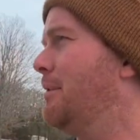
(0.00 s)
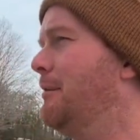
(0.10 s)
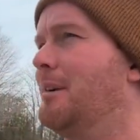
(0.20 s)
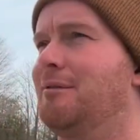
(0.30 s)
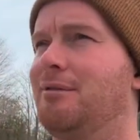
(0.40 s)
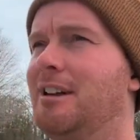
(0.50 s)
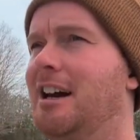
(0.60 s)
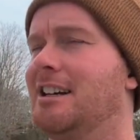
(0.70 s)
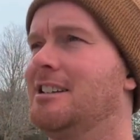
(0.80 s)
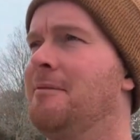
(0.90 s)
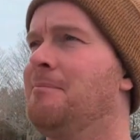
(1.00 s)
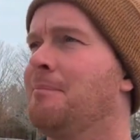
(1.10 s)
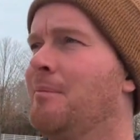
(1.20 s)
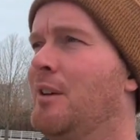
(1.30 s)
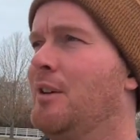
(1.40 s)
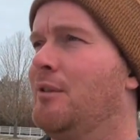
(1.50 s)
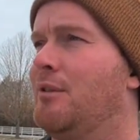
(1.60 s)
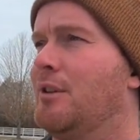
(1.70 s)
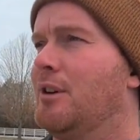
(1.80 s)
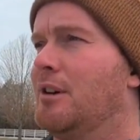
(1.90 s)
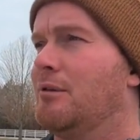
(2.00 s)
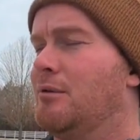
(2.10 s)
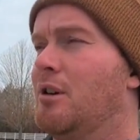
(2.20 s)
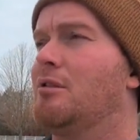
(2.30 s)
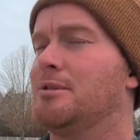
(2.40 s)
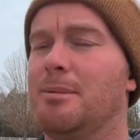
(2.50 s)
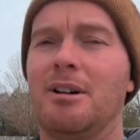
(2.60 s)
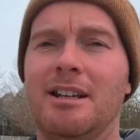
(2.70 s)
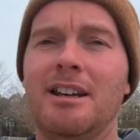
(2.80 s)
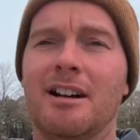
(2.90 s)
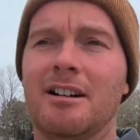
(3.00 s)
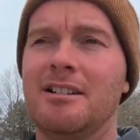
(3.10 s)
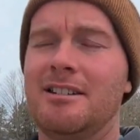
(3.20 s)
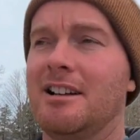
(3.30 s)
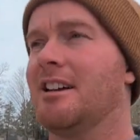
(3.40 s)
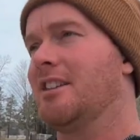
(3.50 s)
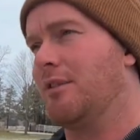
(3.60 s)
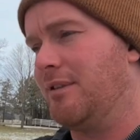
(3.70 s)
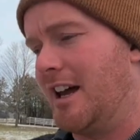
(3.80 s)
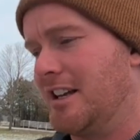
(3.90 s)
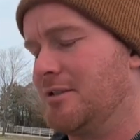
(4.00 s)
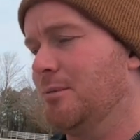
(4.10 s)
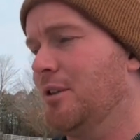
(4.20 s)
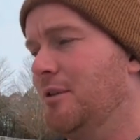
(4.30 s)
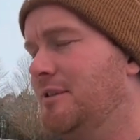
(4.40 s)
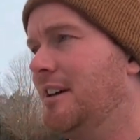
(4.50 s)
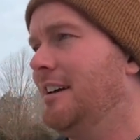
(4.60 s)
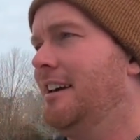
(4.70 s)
I've been flagged for, well, it was about a year. Then I got the flags removed.